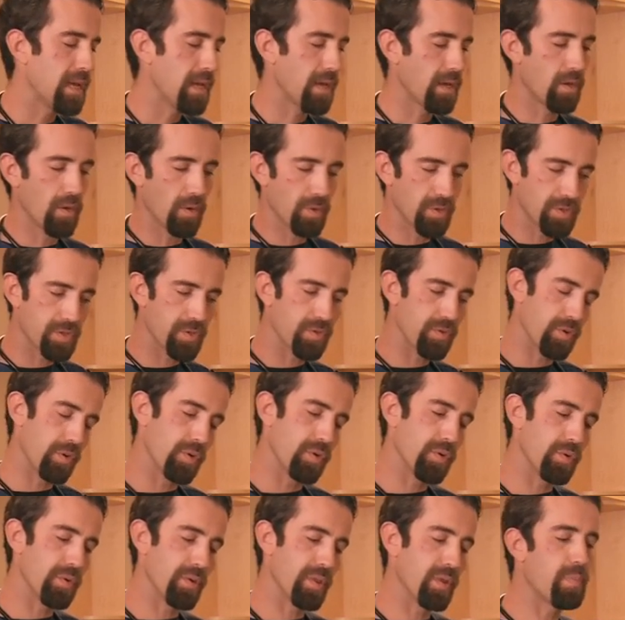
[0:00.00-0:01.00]
It goes
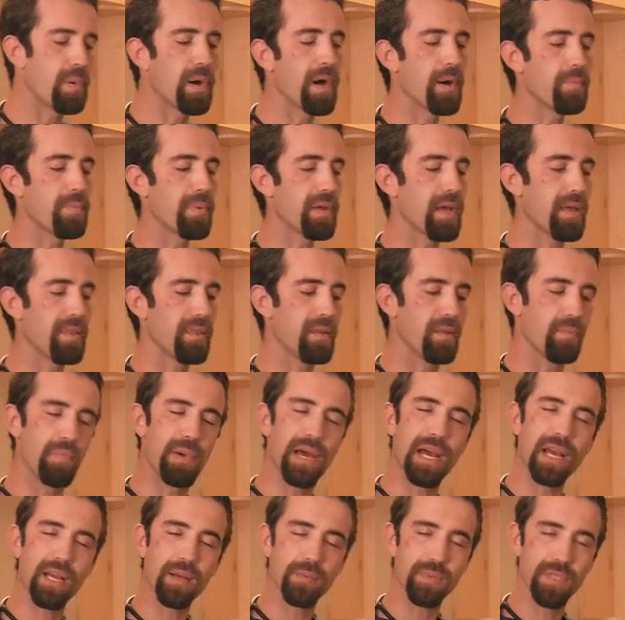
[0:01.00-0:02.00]
through the pump and then
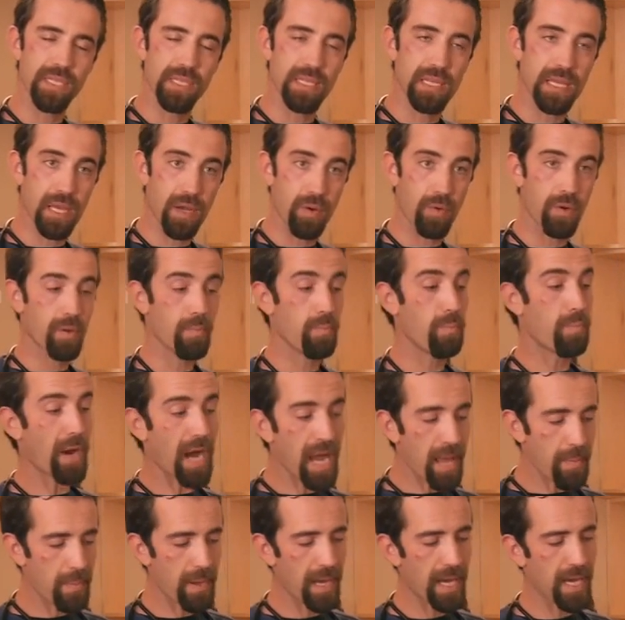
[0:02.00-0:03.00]
back up to the aorta,
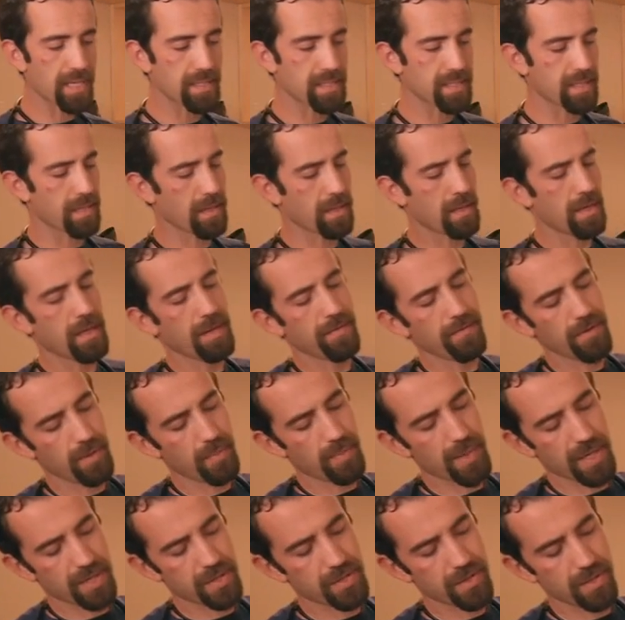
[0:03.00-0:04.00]
bypassing, if
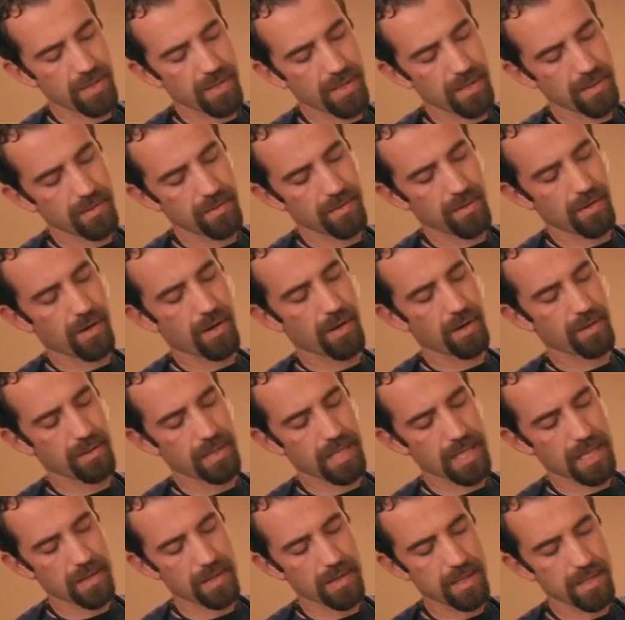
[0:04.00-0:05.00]
you picture the heart
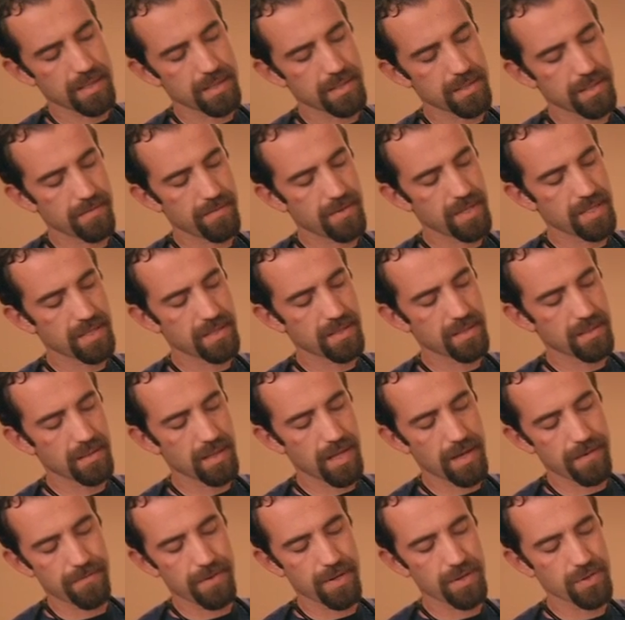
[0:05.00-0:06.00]
like this, if this is the
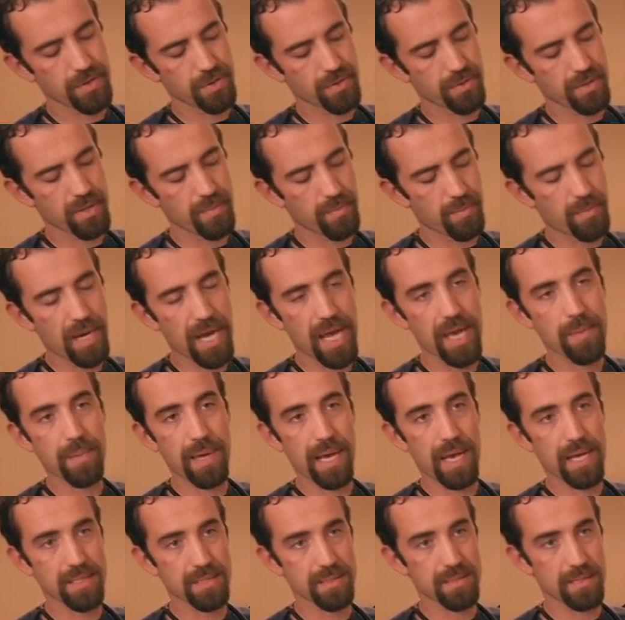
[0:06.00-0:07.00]
left ventricle, it
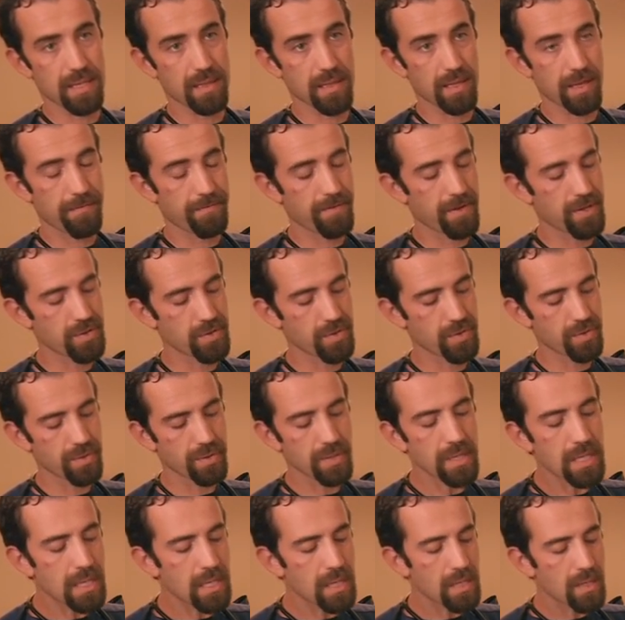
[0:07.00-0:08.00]
bypasses that left
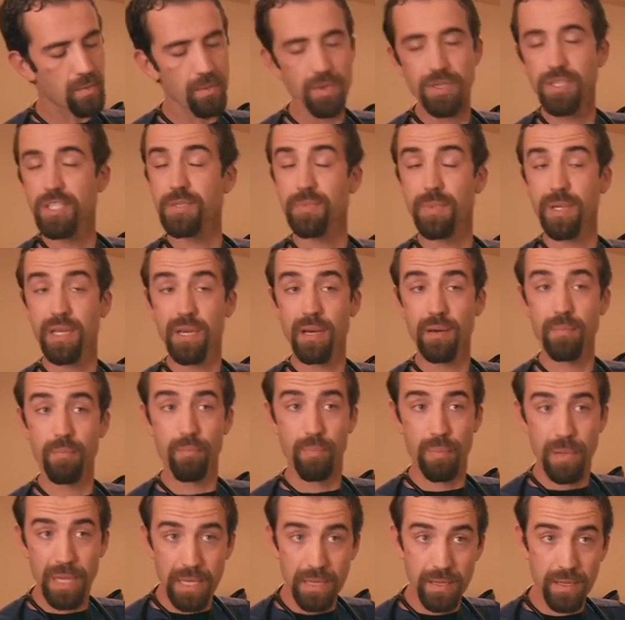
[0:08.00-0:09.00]
ventricle, which has
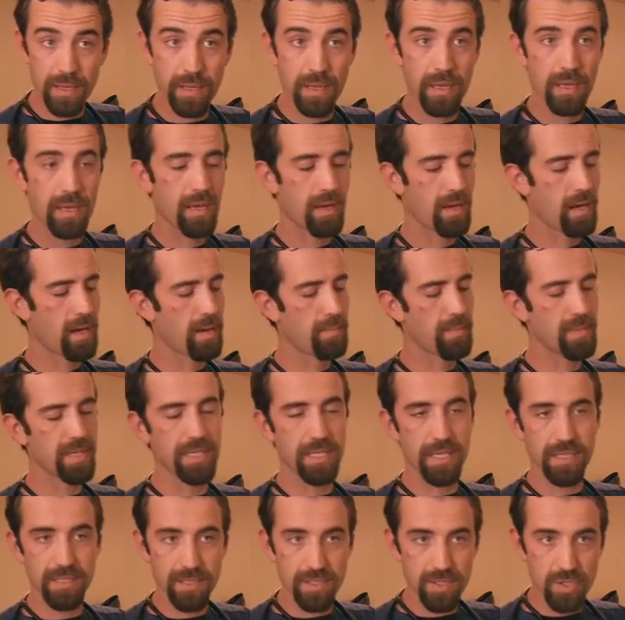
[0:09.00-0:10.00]
become big.
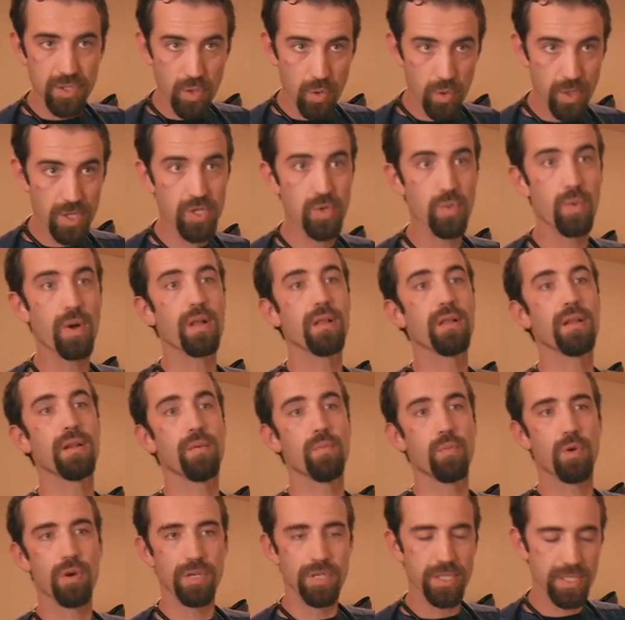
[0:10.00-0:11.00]
It doesn't squish well
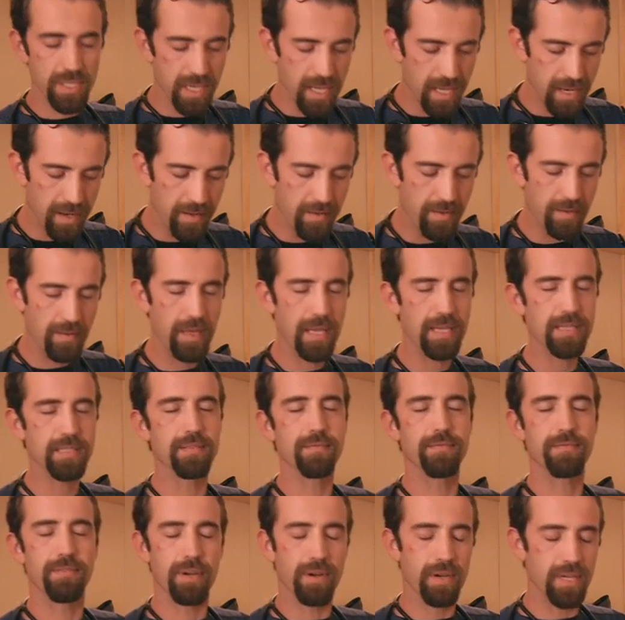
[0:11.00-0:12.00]
anymore. It just kind of has
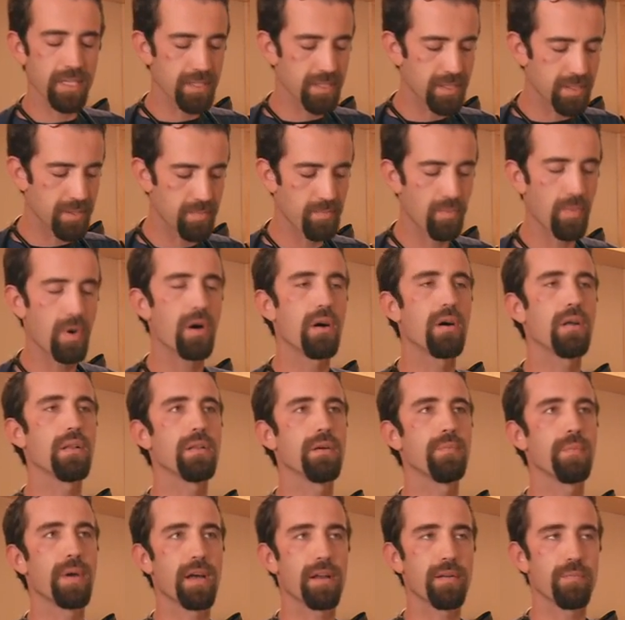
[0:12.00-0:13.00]
a very
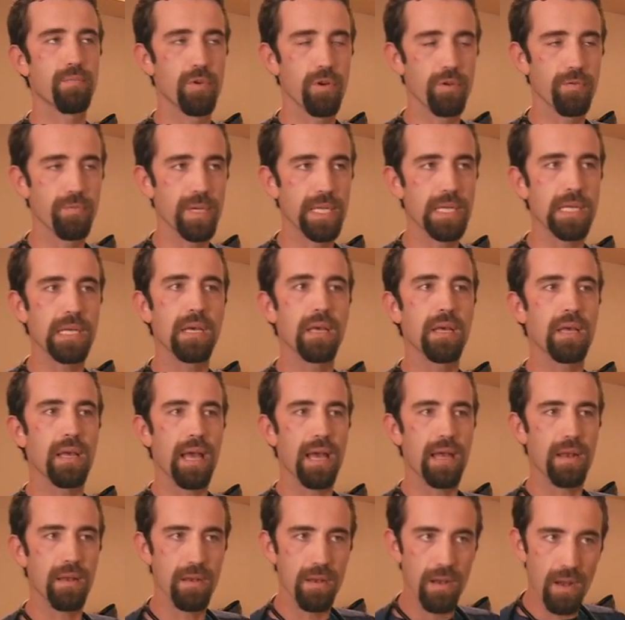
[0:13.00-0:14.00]
small amount of movement
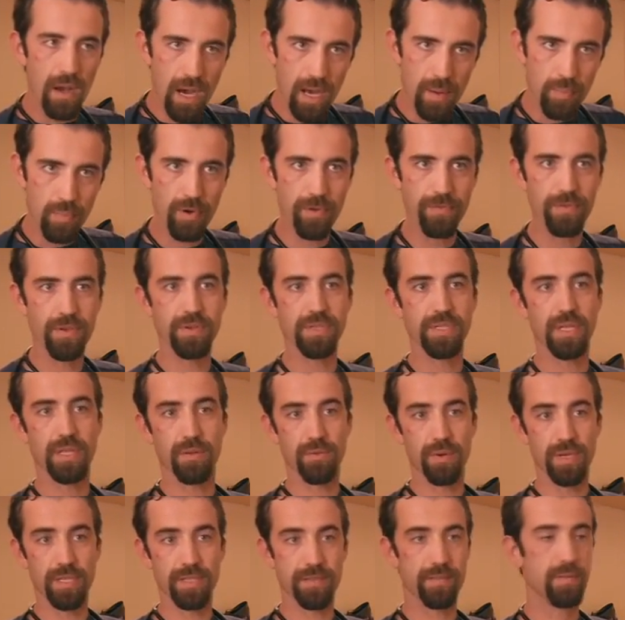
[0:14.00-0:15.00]
and not
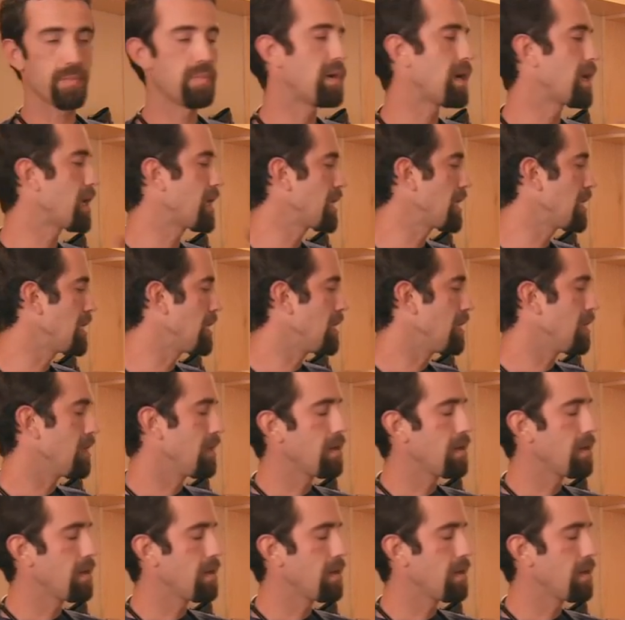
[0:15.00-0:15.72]
perfusing the rest of the body.